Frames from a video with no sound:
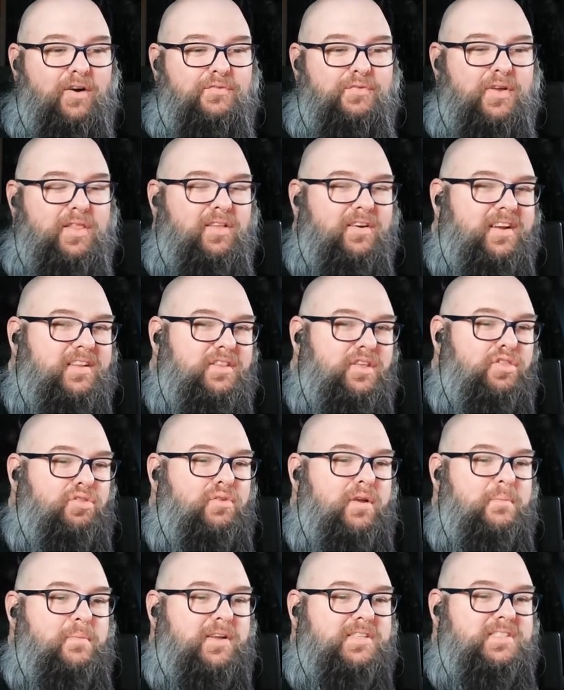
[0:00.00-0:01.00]
If we look at the
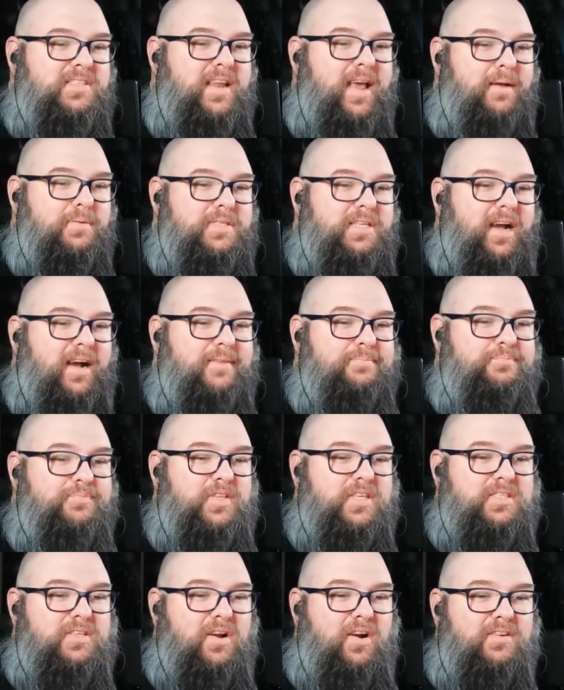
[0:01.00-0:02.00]
3-month snapshot,
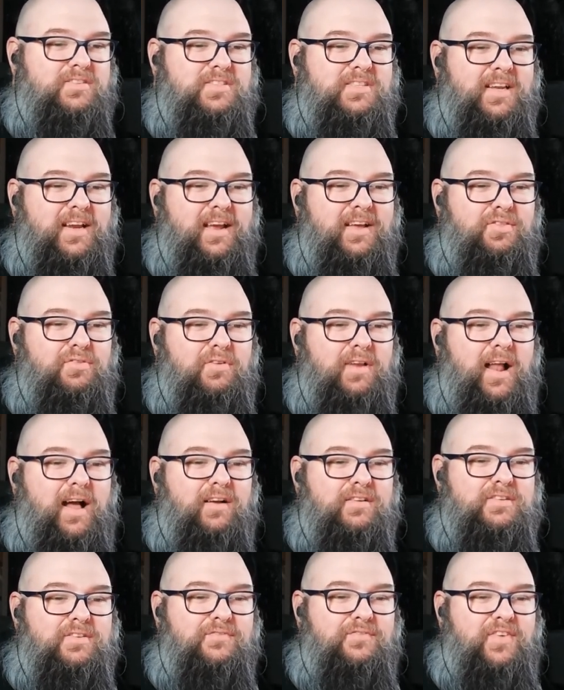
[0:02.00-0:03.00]
this card's sitting at
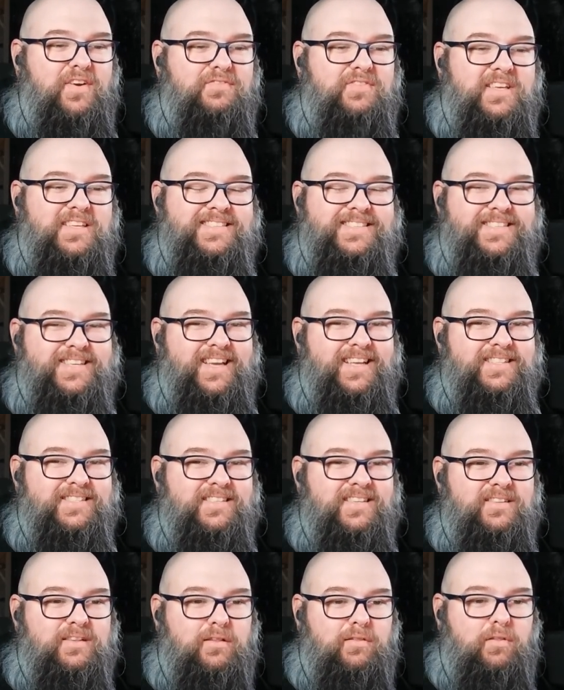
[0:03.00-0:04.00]
$3.50
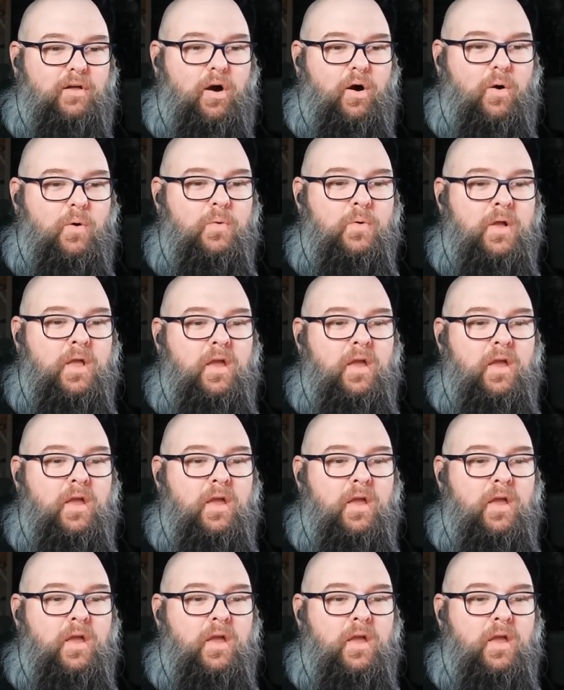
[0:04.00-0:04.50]
in the low,